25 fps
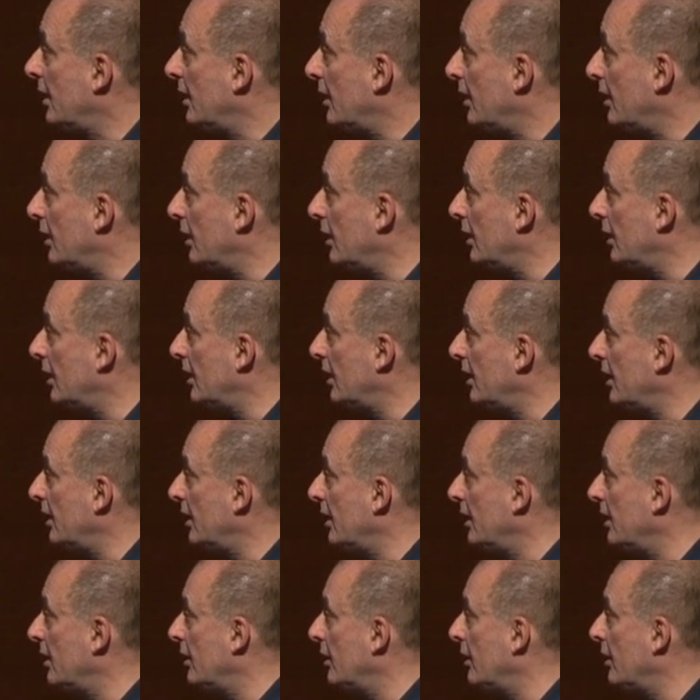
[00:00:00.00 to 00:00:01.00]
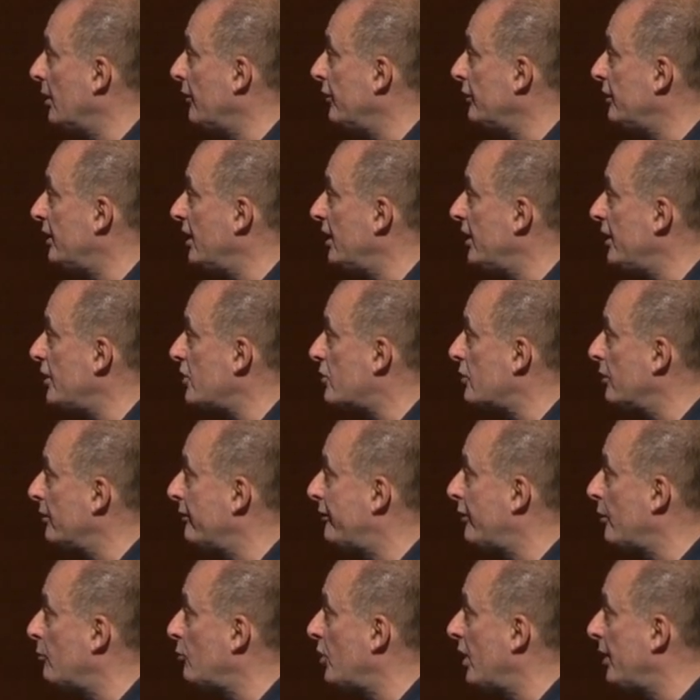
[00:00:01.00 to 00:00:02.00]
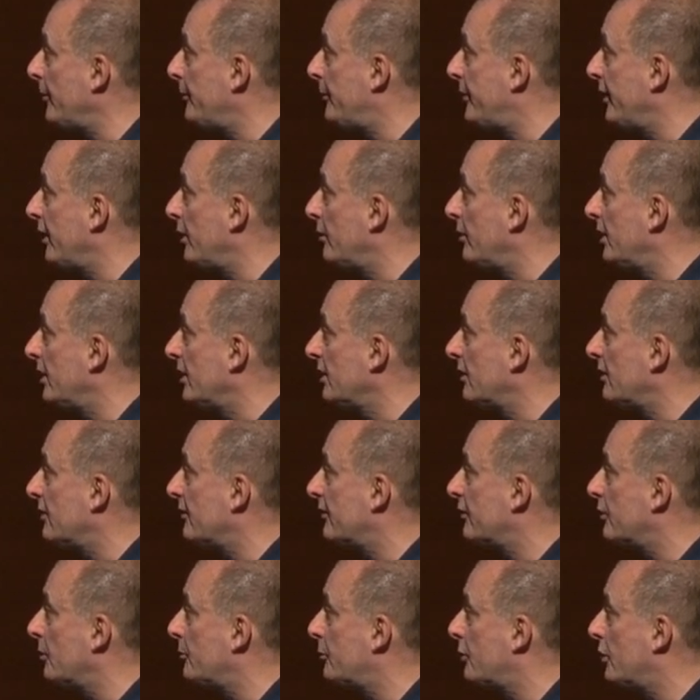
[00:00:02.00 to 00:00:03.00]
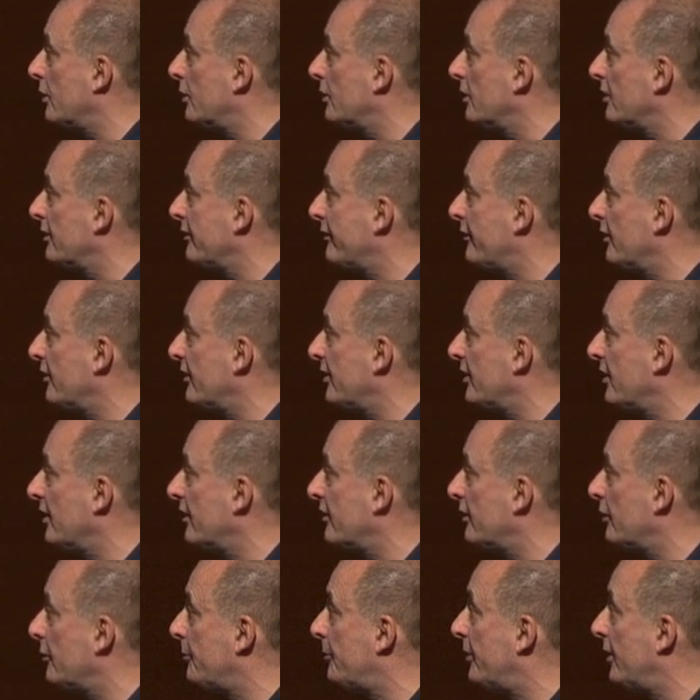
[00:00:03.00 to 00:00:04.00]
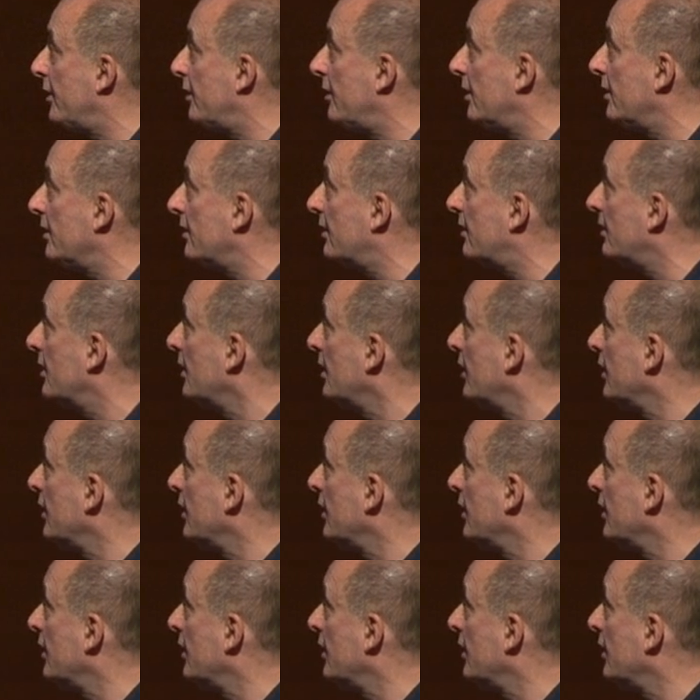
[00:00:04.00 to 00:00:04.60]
a deletion from one parent, a stop codon for the other parent.